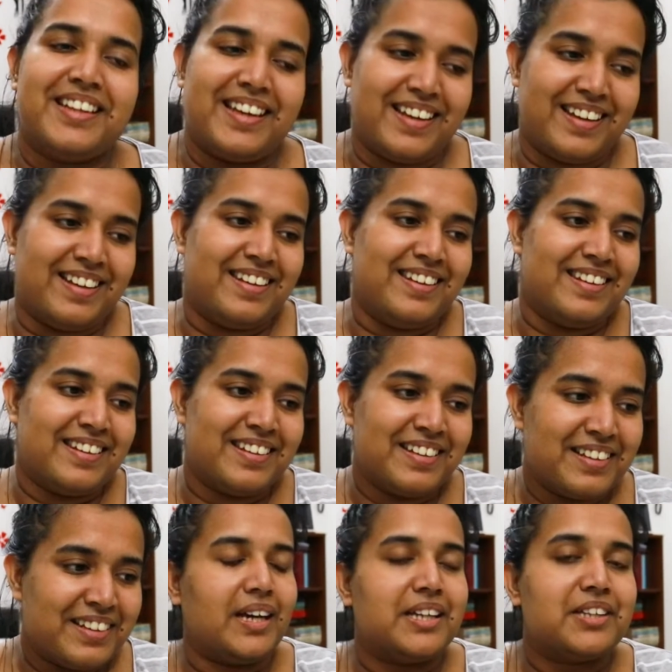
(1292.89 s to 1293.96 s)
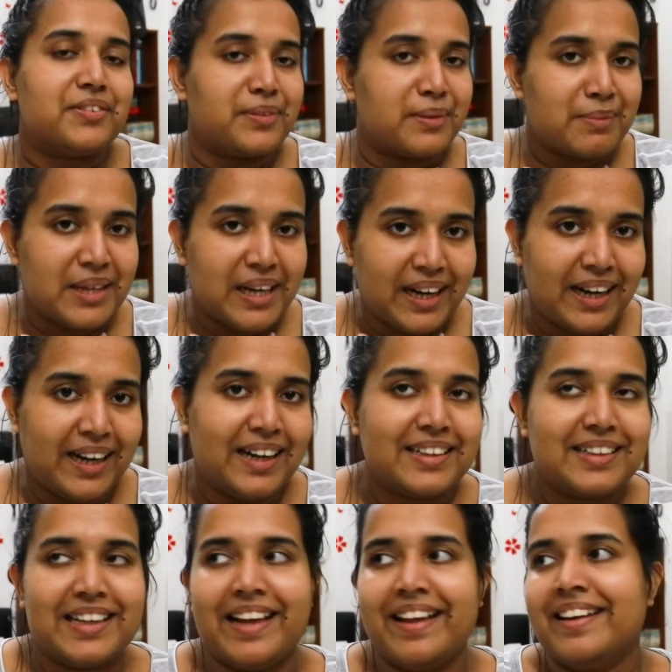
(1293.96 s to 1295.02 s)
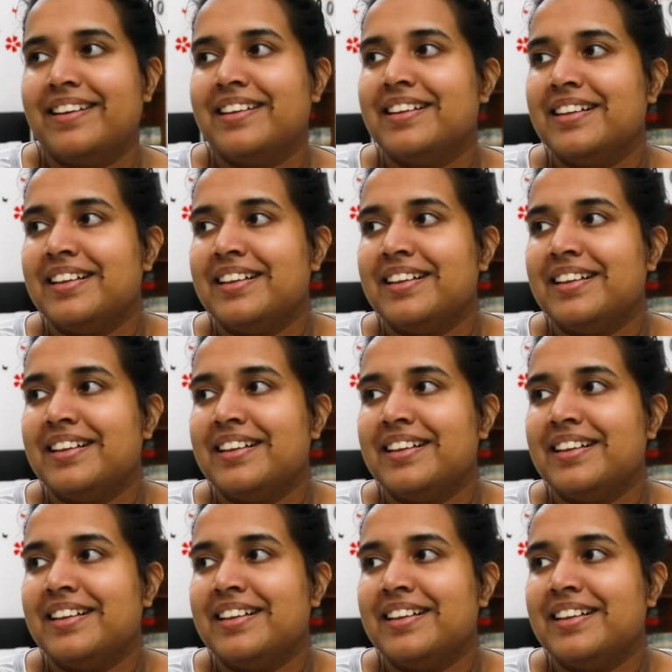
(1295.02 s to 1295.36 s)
and it's from the heart, and